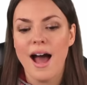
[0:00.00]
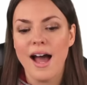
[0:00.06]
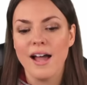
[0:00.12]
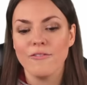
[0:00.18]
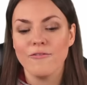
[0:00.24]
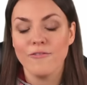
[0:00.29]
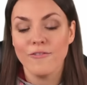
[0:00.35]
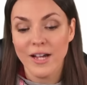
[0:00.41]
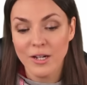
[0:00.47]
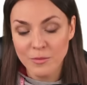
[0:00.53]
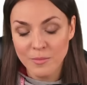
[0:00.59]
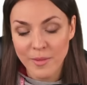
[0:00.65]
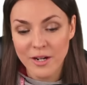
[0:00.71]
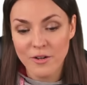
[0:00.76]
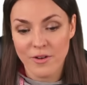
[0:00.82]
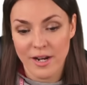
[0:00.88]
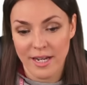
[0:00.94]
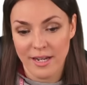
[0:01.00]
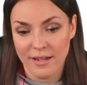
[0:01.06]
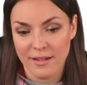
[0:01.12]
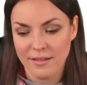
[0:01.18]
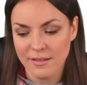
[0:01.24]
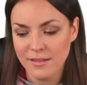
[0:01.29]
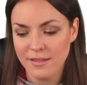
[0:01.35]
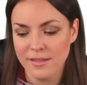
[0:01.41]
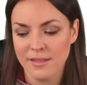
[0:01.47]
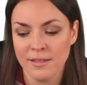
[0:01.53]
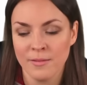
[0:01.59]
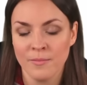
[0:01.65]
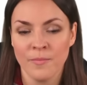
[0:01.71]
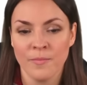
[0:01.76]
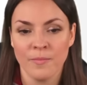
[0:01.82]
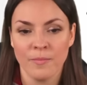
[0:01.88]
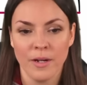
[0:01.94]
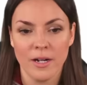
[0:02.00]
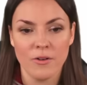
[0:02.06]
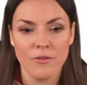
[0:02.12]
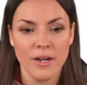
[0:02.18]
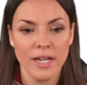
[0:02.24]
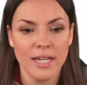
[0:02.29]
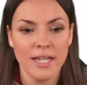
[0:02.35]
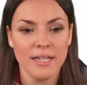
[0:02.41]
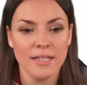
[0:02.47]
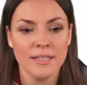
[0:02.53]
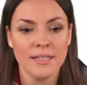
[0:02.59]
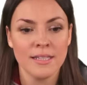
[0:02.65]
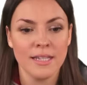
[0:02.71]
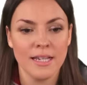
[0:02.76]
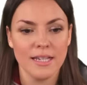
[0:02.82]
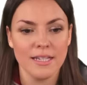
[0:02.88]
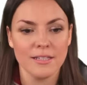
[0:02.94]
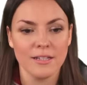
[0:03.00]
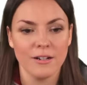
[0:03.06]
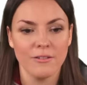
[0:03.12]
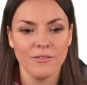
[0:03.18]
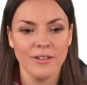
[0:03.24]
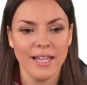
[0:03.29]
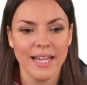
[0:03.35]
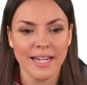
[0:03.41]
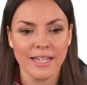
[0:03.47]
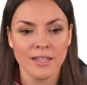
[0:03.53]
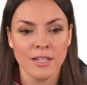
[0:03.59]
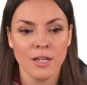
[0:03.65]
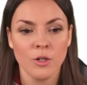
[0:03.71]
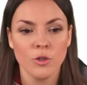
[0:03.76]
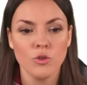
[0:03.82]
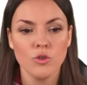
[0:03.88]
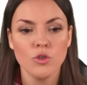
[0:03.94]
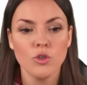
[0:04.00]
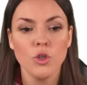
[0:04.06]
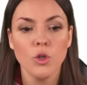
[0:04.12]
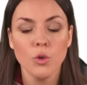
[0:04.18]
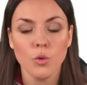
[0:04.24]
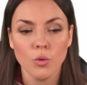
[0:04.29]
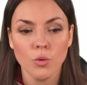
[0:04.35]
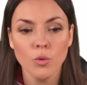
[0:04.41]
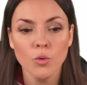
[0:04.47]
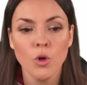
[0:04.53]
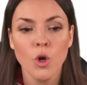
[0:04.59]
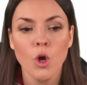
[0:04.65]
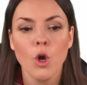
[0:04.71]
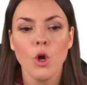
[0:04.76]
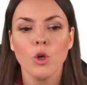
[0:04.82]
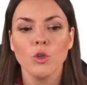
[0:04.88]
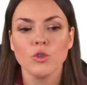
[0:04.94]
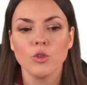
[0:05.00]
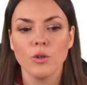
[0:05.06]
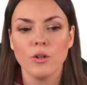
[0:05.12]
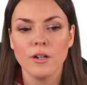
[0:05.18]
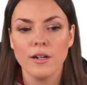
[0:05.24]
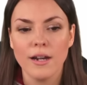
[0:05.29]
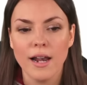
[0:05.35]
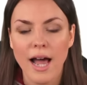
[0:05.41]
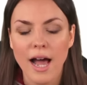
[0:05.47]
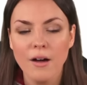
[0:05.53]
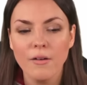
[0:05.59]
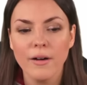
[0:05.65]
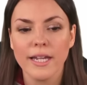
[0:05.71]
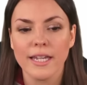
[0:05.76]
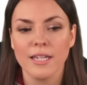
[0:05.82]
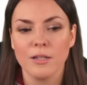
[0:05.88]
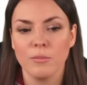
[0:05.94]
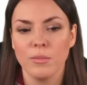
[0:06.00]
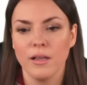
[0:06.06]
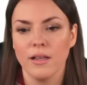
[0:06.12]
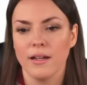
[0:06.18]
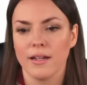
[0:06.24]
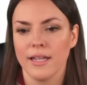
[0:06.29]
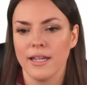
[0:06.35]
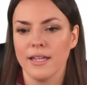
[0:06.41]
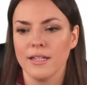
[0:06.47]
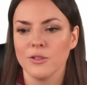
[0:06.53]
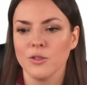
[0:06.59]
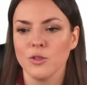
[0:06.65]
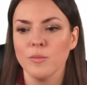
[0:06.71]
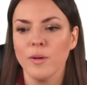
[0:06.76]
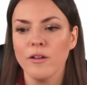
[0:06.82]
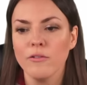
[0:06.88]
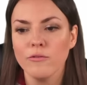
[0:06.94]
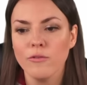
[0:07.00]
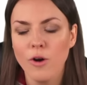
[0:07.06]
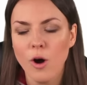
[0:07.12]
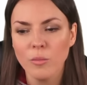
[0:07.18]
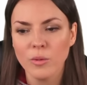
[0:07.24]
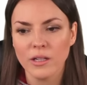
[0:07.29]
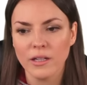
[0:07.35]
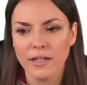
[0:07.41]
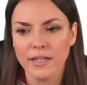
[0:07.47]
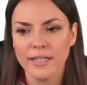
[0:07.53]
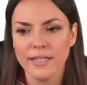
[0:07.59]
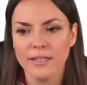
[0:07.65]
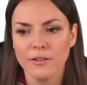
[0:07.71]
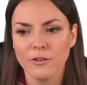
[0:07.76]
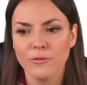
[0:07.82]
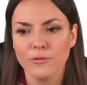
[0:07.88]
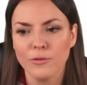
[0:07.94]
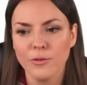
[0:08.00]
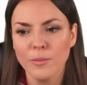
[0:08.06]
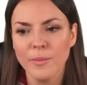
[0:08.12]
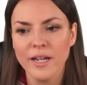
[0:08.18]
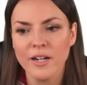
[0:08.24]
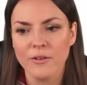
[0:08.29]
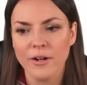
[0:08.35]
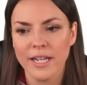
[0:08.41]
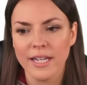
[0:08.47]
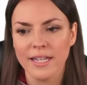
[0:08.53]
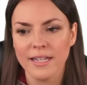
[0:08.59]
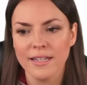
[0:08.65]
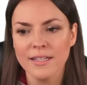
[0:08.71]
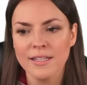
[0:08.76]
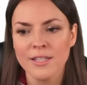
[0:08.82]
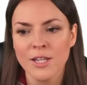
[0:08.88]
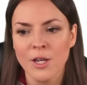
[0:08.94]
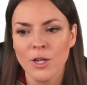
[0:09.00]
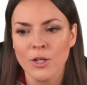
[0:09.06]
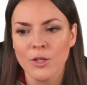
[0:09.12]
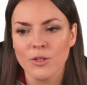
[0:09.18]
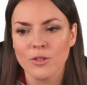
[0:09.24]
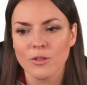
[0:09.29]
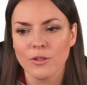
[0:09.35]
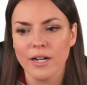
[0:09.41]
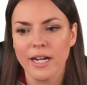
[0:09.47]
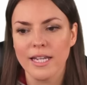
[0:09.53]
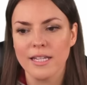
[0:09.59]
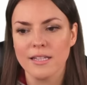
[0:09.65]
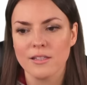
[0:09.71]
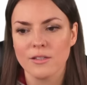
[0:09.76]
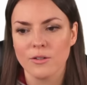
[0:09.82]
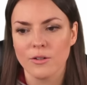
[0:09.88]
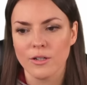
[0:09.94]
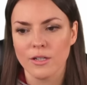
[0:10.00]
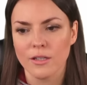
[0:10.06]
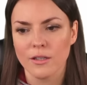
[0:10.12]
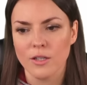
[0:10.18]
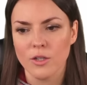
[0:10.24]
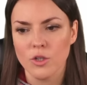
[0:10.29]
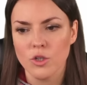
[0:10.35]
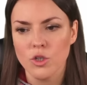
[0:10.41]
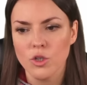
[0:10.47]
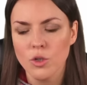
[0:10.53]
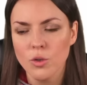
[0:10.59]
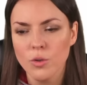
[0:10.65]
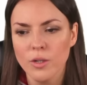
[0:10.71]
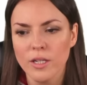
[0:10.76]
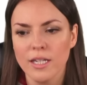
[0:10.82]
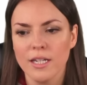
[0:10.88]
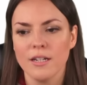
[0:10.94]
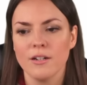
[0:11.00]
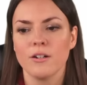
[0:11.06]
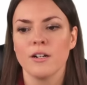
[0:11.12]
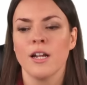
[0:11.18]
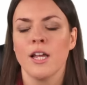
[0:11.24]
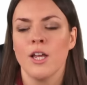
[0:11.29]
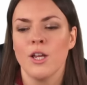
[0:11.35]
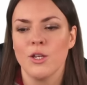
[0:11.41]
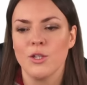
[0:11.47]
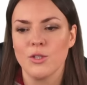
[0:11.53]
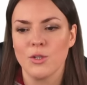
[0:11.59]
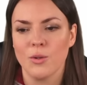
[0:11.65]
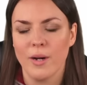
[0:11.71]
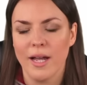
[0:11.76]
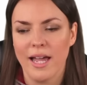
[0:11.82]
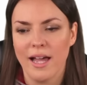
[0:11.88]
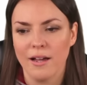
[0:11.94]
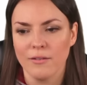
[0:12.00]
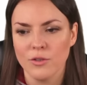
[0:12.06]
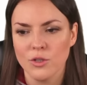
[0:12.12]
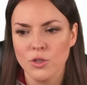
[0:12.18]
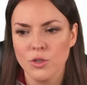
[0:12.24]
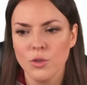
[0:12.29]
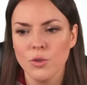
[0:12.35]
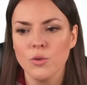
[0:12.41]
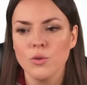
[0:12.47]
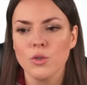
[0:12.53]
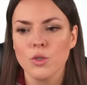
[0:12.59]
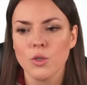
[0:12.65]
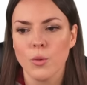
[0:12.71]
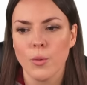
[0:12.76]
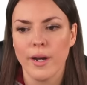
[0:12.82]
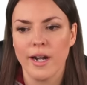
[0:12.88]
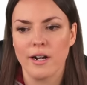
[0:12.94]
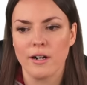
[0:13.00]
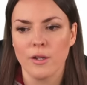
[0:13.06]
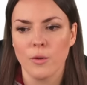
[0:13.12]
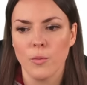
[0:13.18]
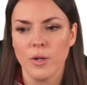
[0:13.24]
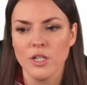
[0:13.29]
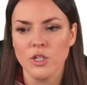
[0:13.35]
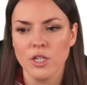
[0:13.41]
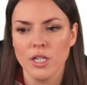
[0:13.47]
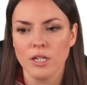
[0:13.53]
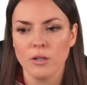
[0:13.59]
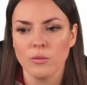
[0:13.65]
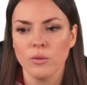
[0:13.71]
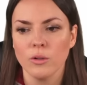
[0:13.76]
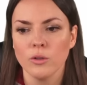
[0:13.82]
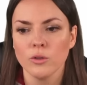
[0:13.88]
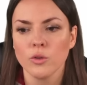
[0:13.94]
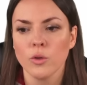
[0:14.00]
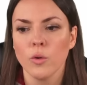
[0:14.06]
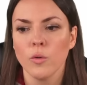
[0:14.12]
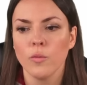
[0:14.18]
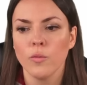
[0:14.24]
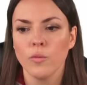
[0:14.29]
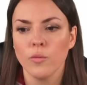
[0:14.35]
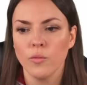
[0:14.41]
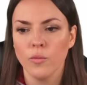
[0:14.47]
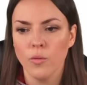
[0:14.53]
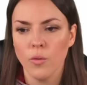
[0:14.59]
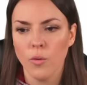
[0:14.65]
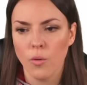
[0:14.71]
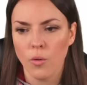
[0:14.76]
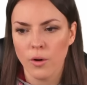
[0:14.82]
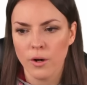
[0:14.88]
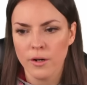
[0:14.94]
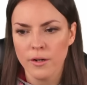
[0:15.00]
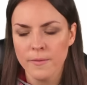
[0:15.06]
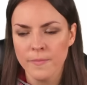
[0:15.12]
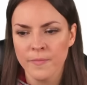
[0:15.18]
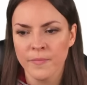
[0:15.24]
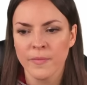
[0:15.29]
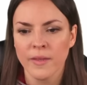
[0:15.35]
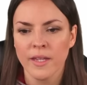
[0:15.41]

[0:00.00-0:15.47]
I found my radius. My radius is of length 2. So now I can plug it into my formula here for my radius. So I insert the 2 in here. So I have 2 squared, which equals 4.